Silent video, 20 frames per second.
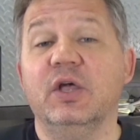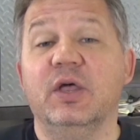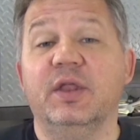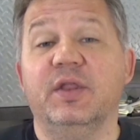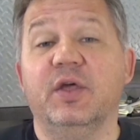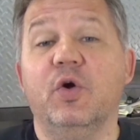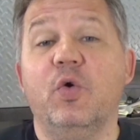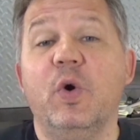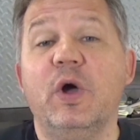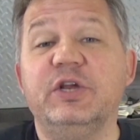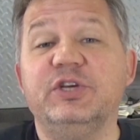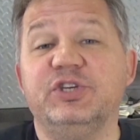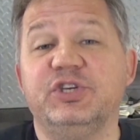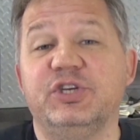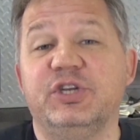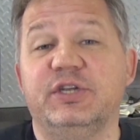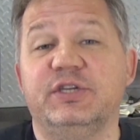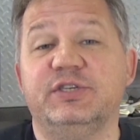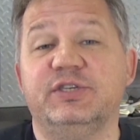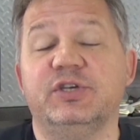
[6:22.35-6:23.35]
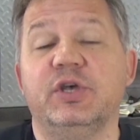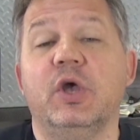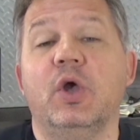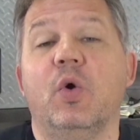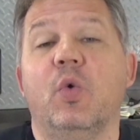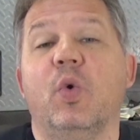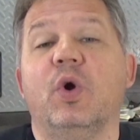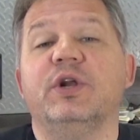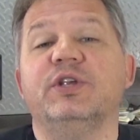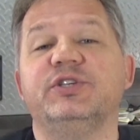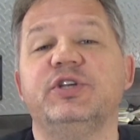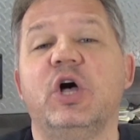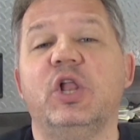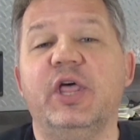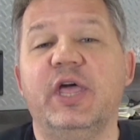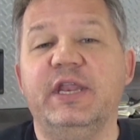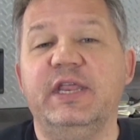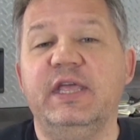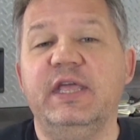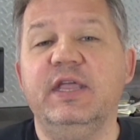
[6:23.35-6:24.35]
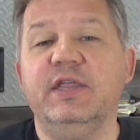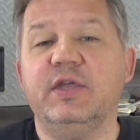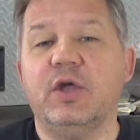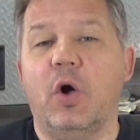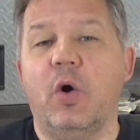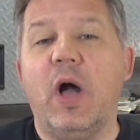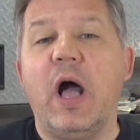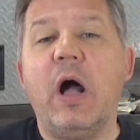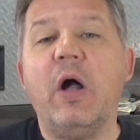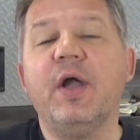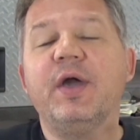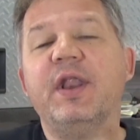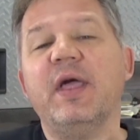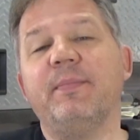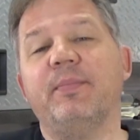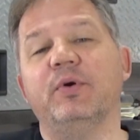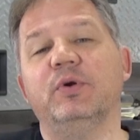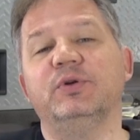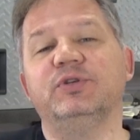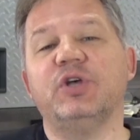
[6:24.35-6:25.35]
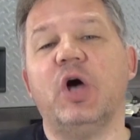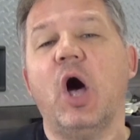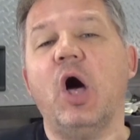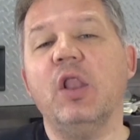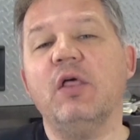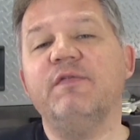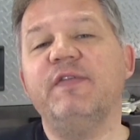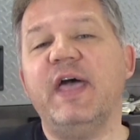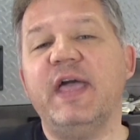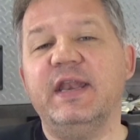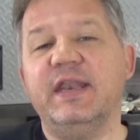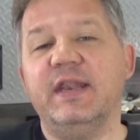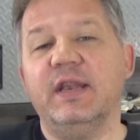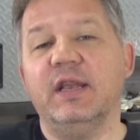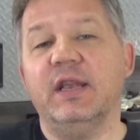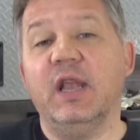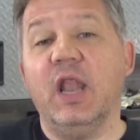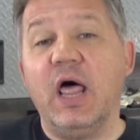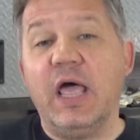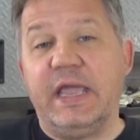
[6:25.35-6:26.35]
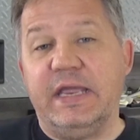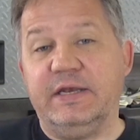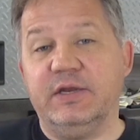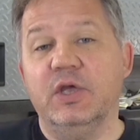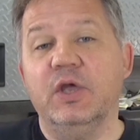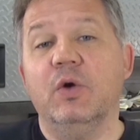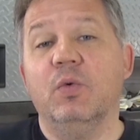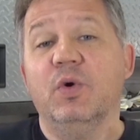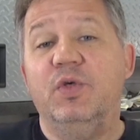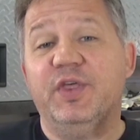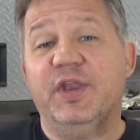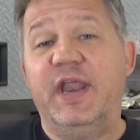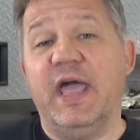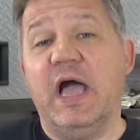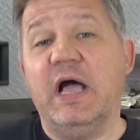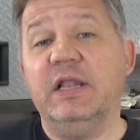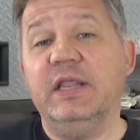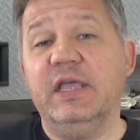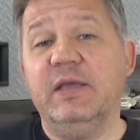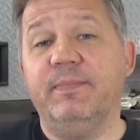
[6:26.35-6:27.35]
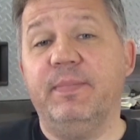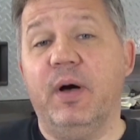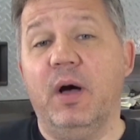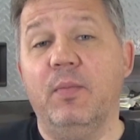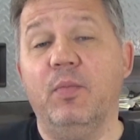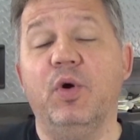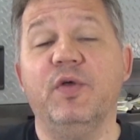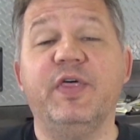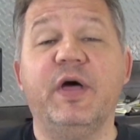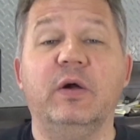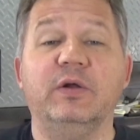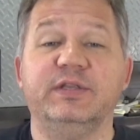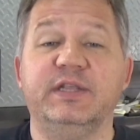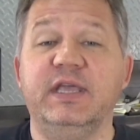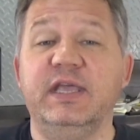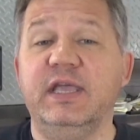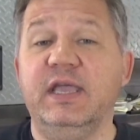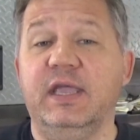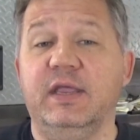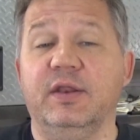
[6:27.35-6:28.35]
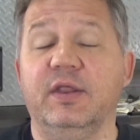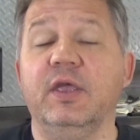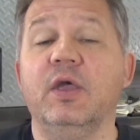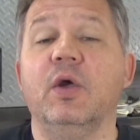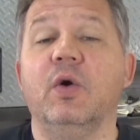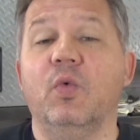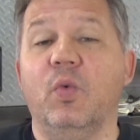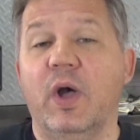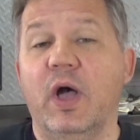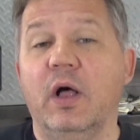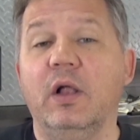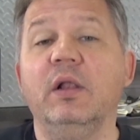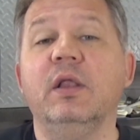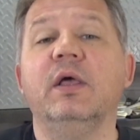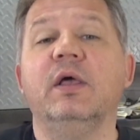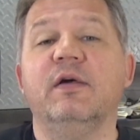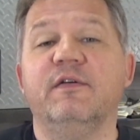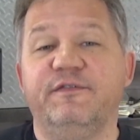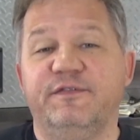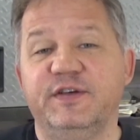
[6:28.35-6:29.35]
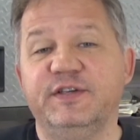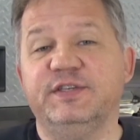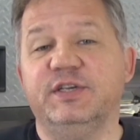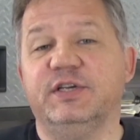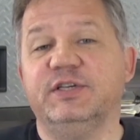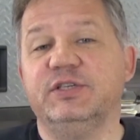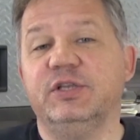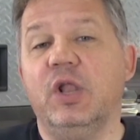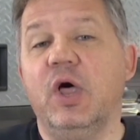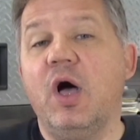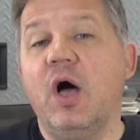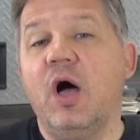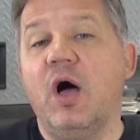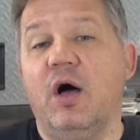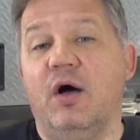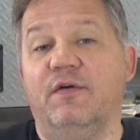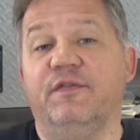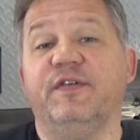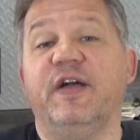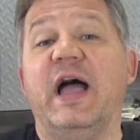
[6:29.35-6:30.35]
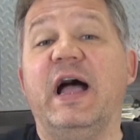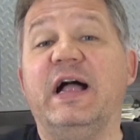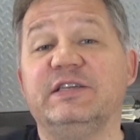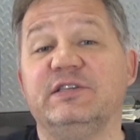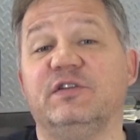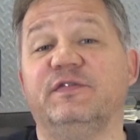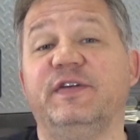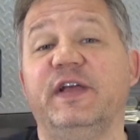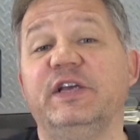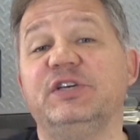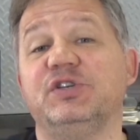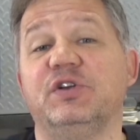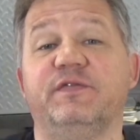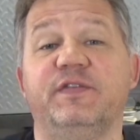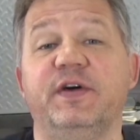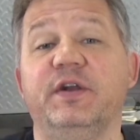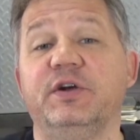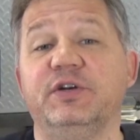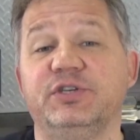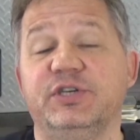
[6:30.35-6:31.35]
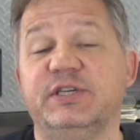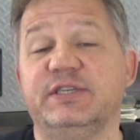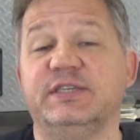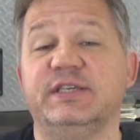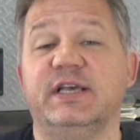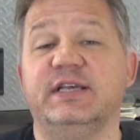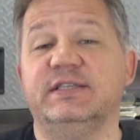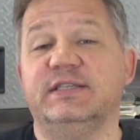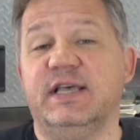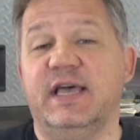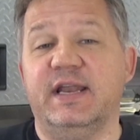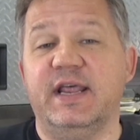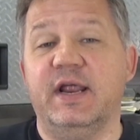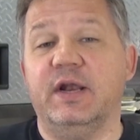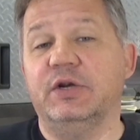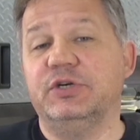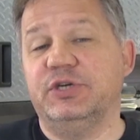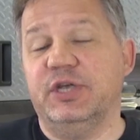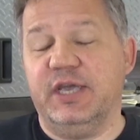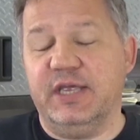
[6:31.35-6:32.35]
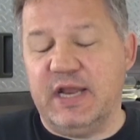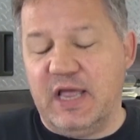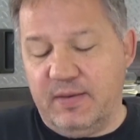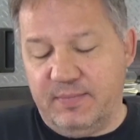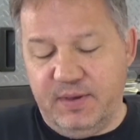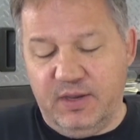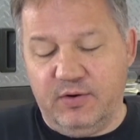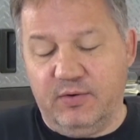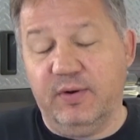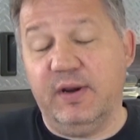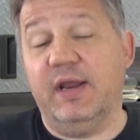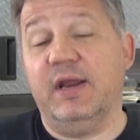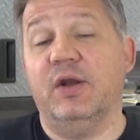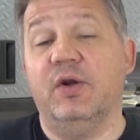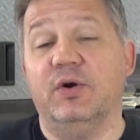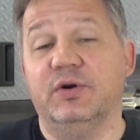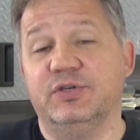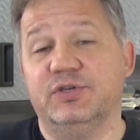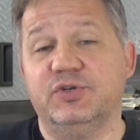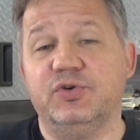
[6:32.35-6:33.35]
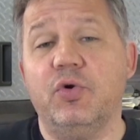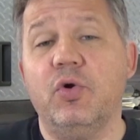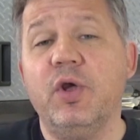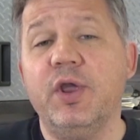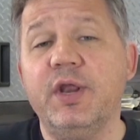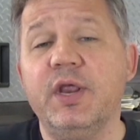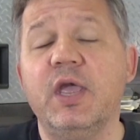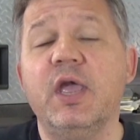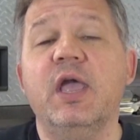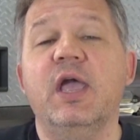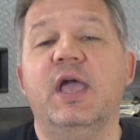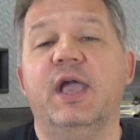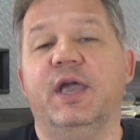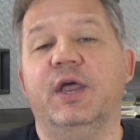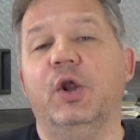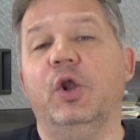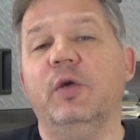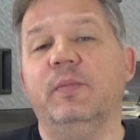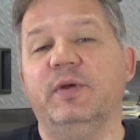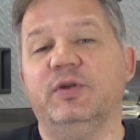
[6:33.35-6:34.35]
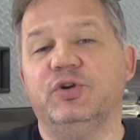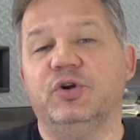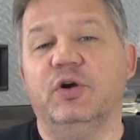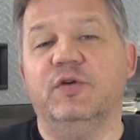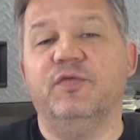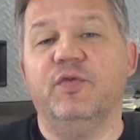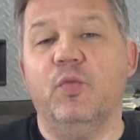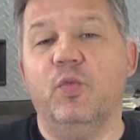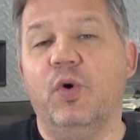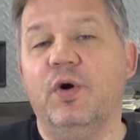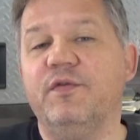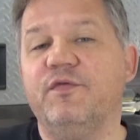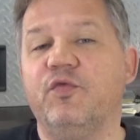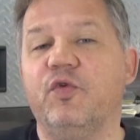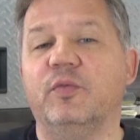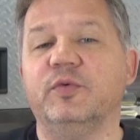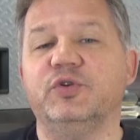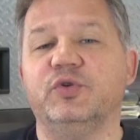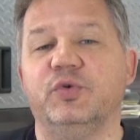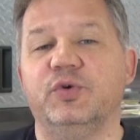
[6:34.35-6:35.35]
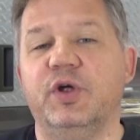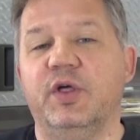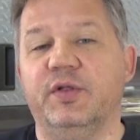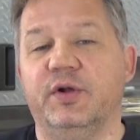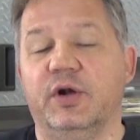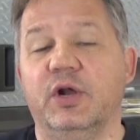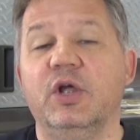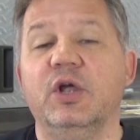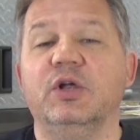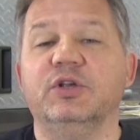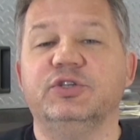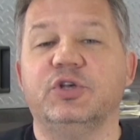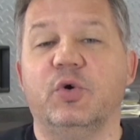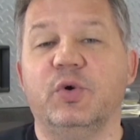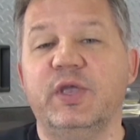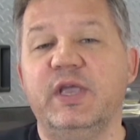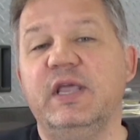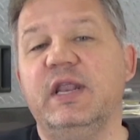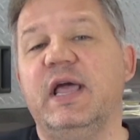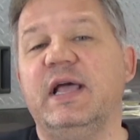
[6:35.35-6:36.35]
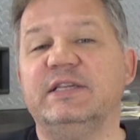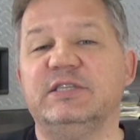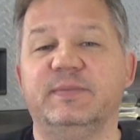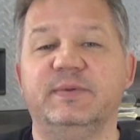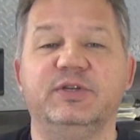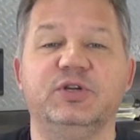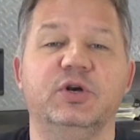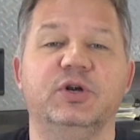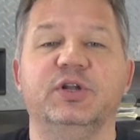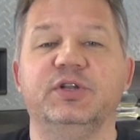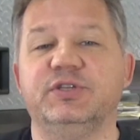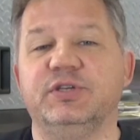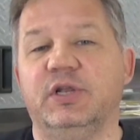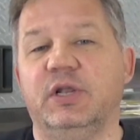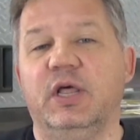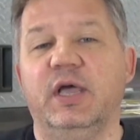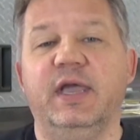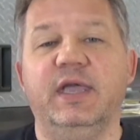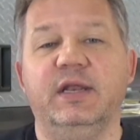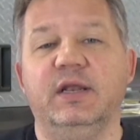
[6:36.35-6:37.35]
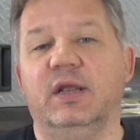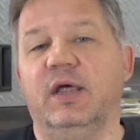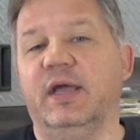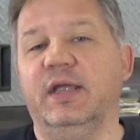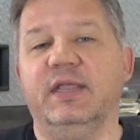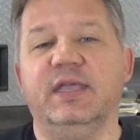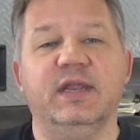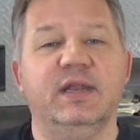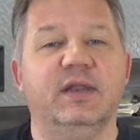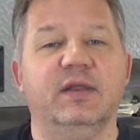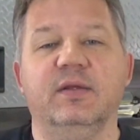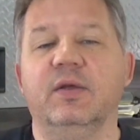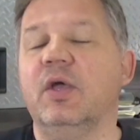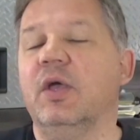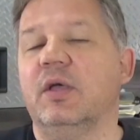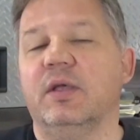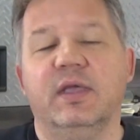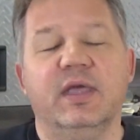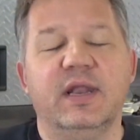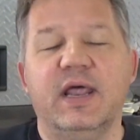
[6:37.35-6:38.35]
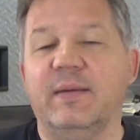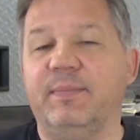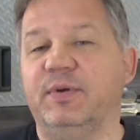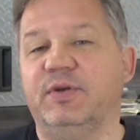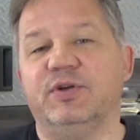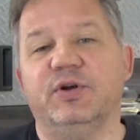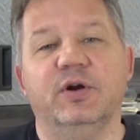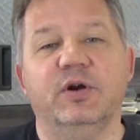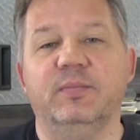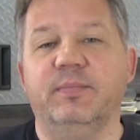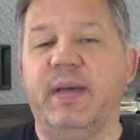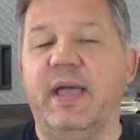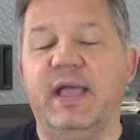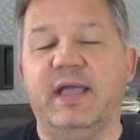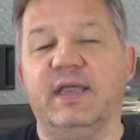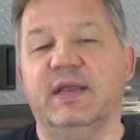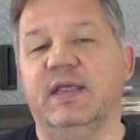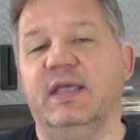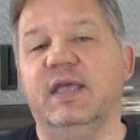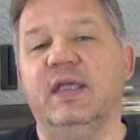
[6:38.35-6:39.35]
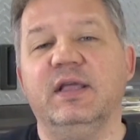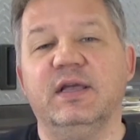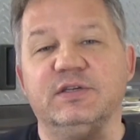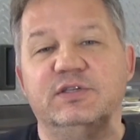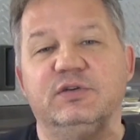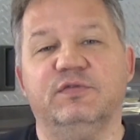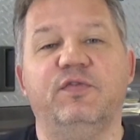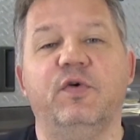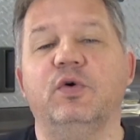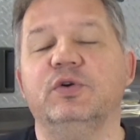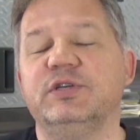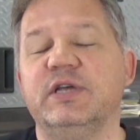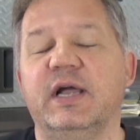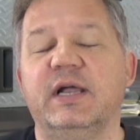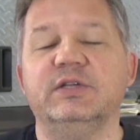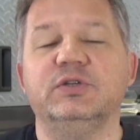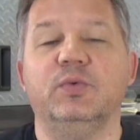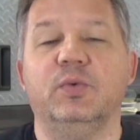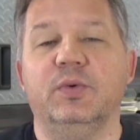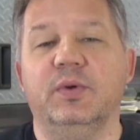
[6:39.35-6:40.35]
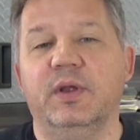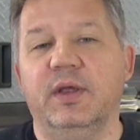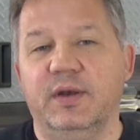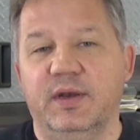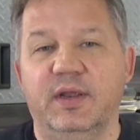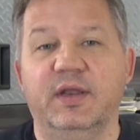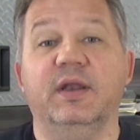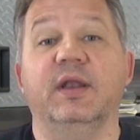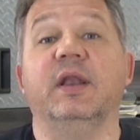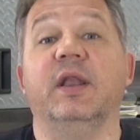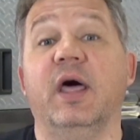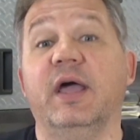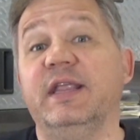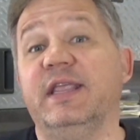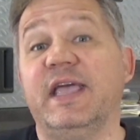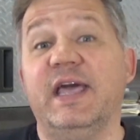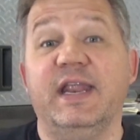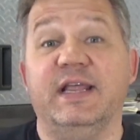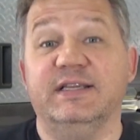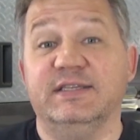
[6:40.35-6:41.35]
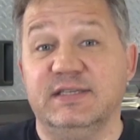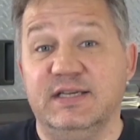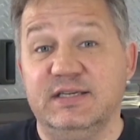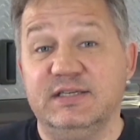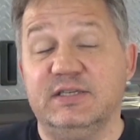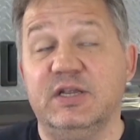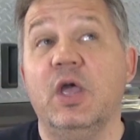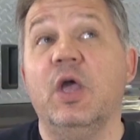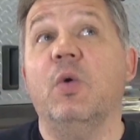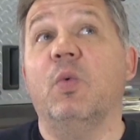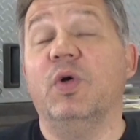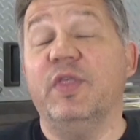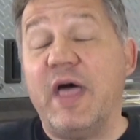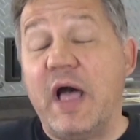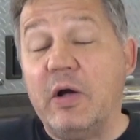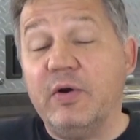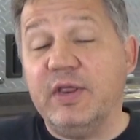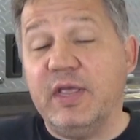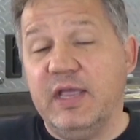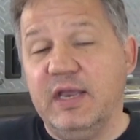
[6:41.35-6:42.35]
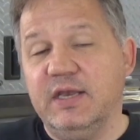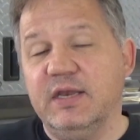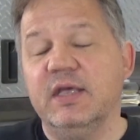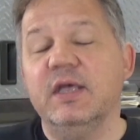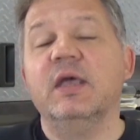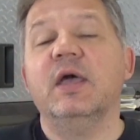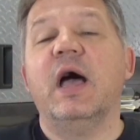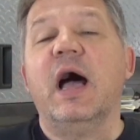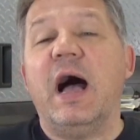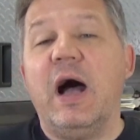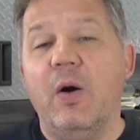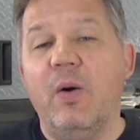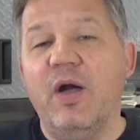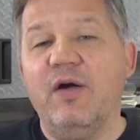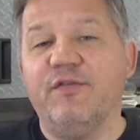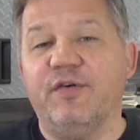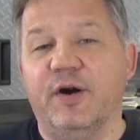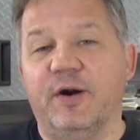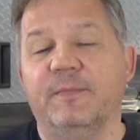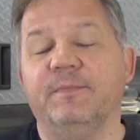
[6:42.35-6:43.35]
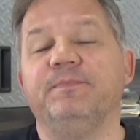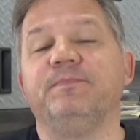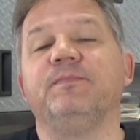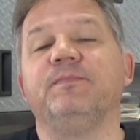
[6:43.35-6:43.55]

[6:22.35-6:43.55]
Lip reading: And the question is, where does all that heat go? How can I produce all of that light with an LED bulb without the heat? Well, physics law of conservation of energy says that energy cannot be created or destroyed. It can only be turned from one form to another. So heat has to be turned into light. Light cannot be turned back into heat because of photons, and light can exist without heat. However,